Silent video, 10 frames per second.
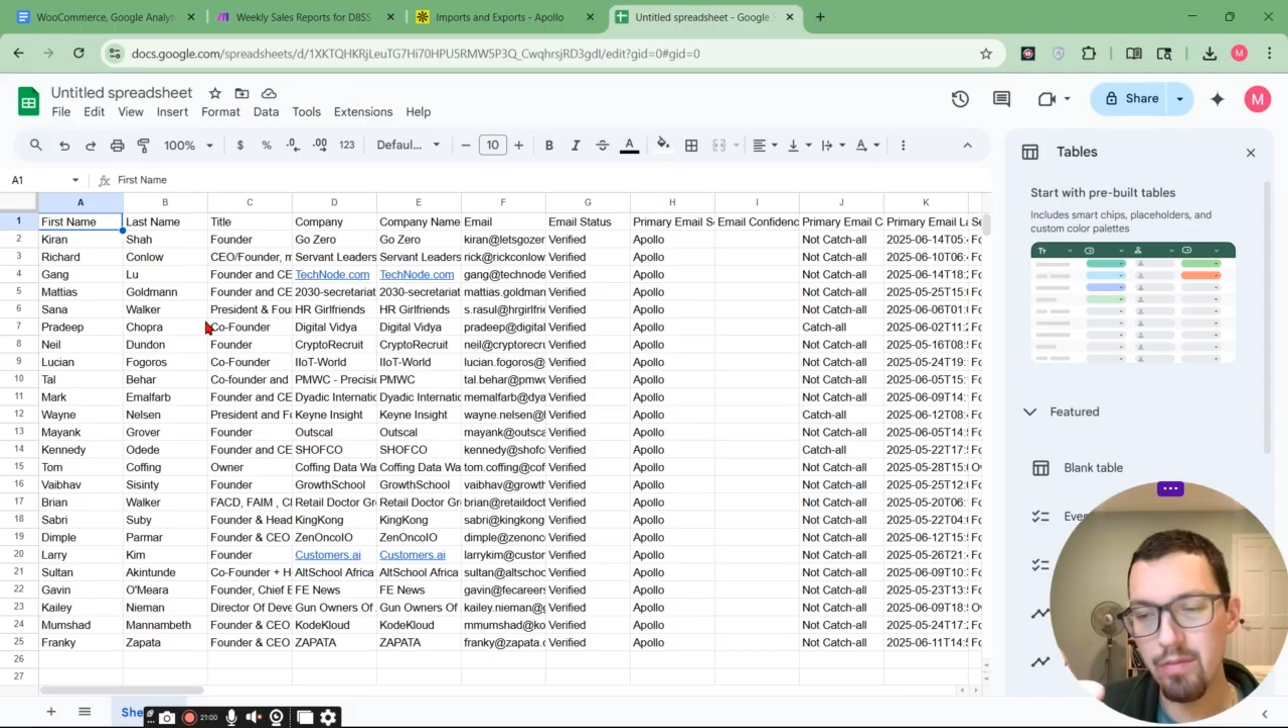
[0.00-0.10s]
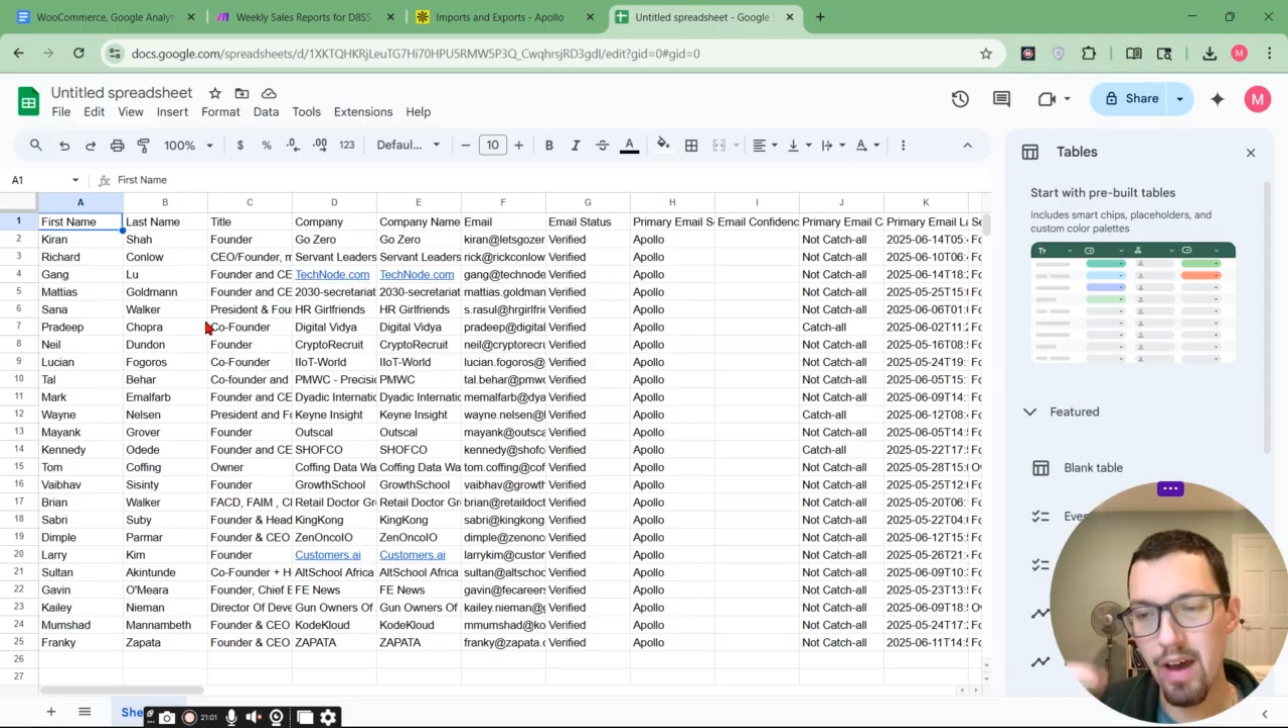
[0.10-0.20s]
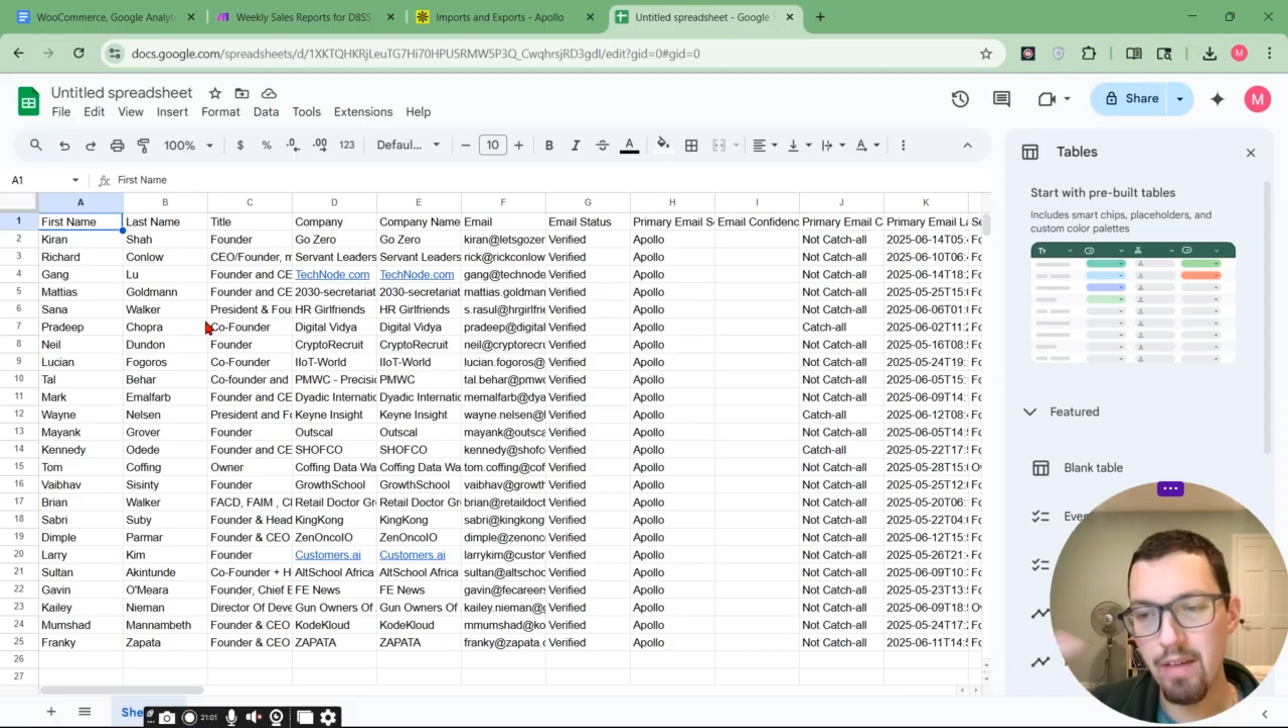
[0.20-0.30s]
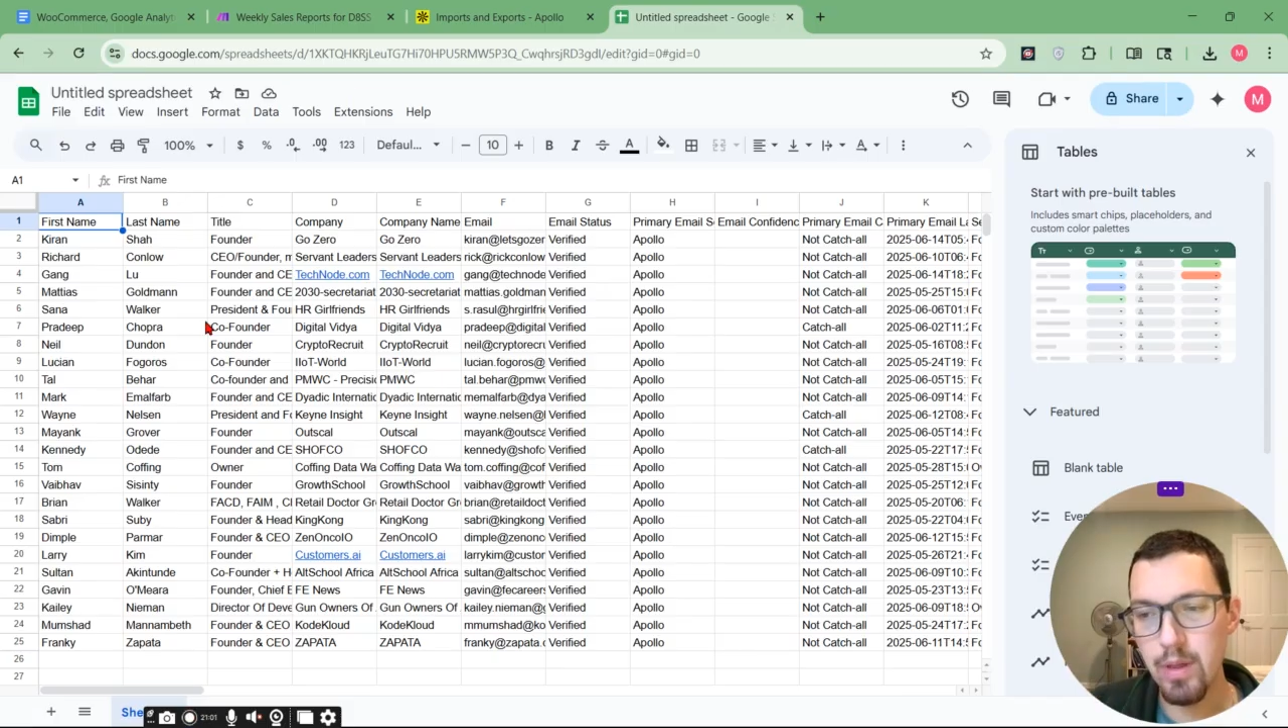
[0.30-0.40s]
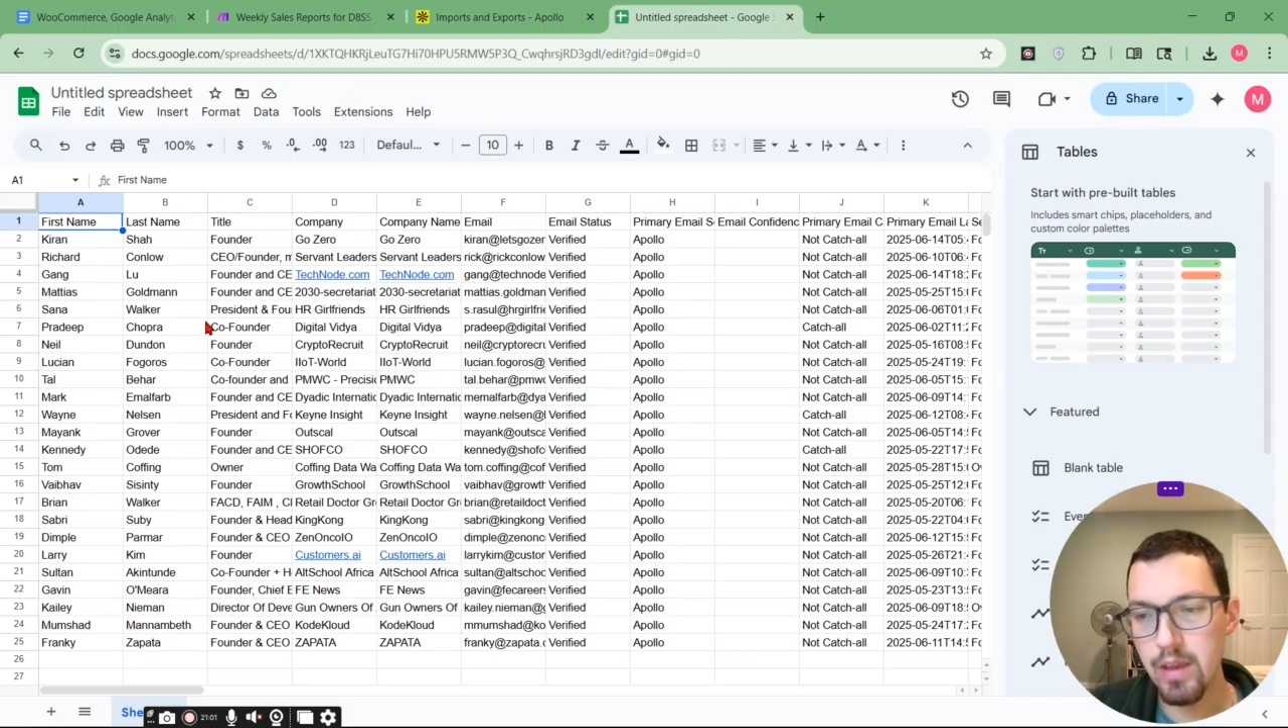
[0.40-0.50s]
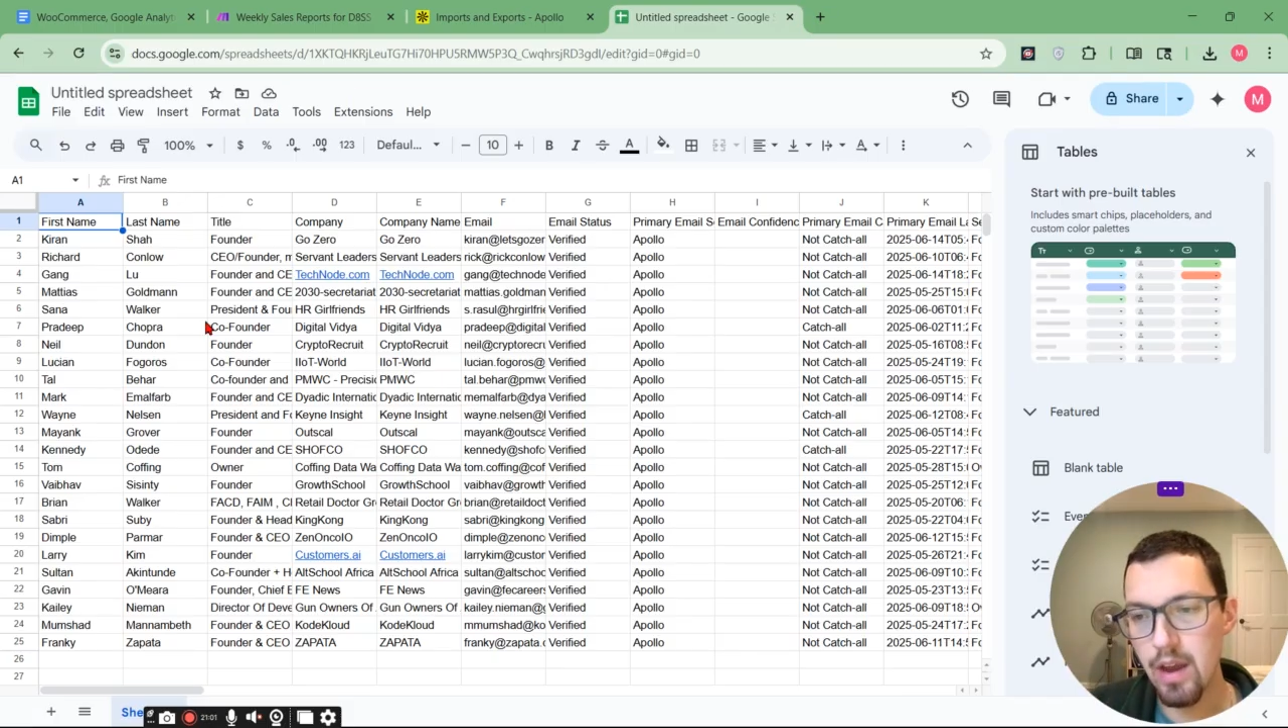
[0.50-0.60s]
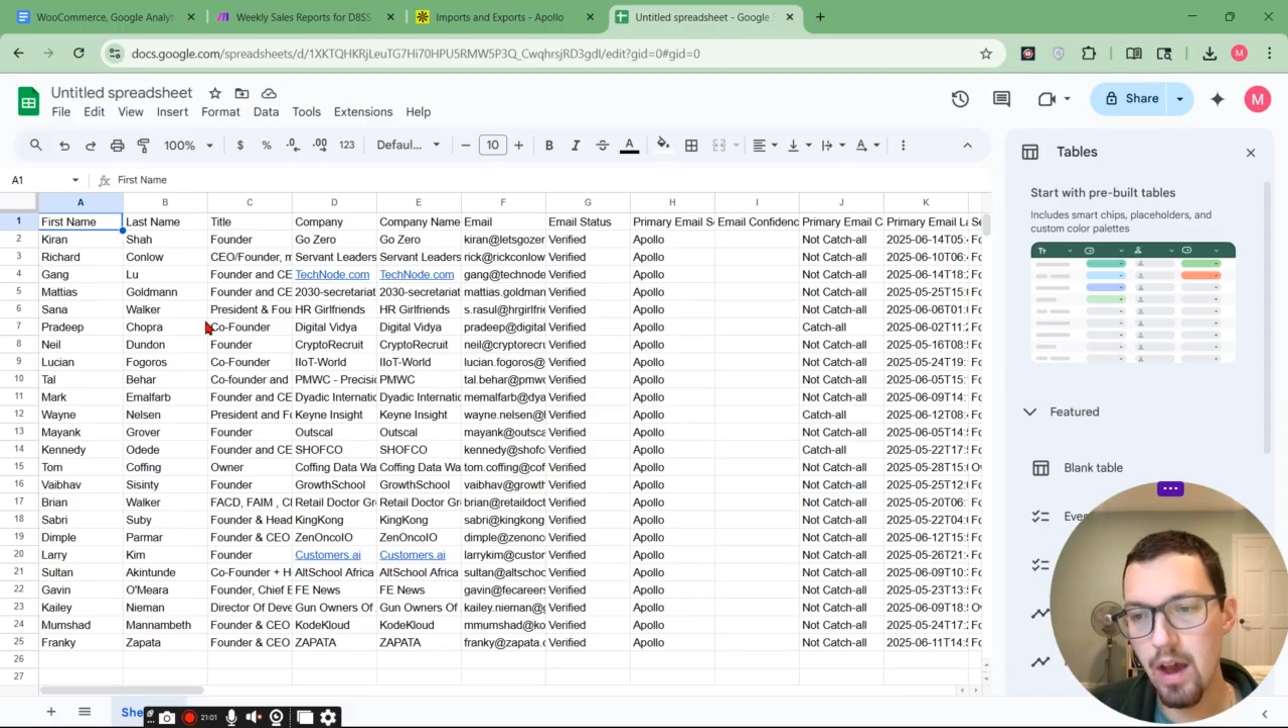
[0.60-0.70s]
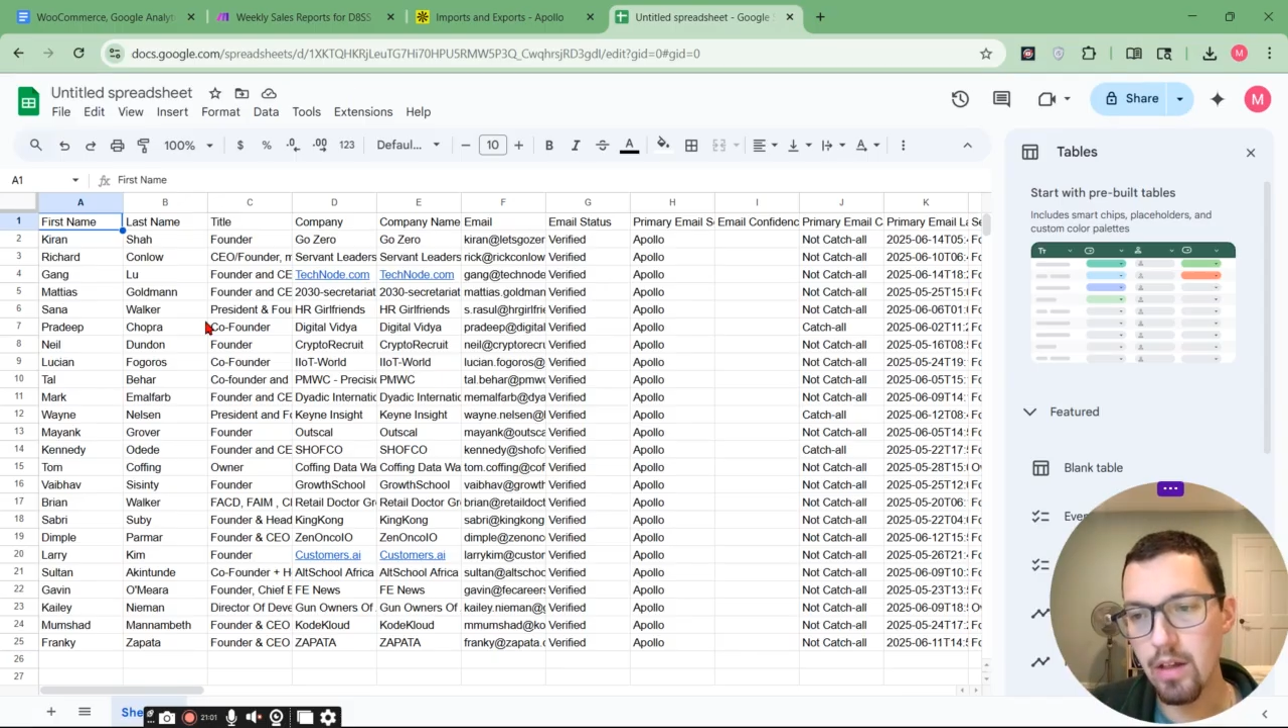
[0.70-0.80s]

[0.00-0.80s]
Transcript: $5 million